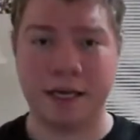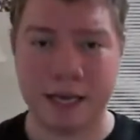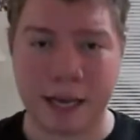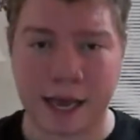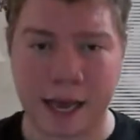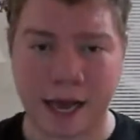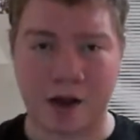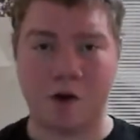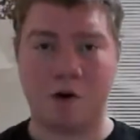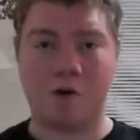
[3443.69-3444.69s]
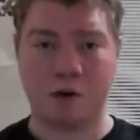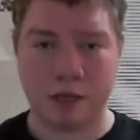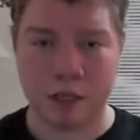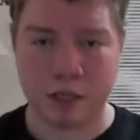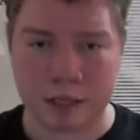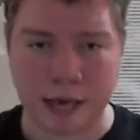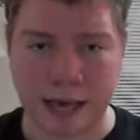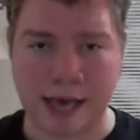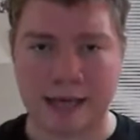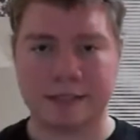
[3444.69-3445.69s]
how
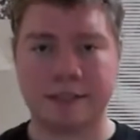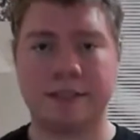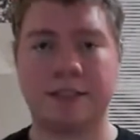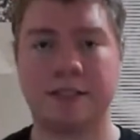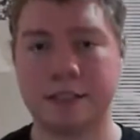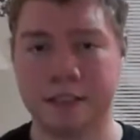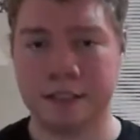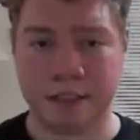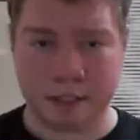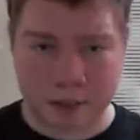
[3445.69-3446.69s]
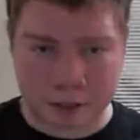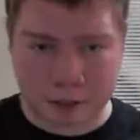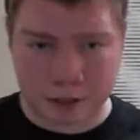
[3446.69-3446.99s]
that is,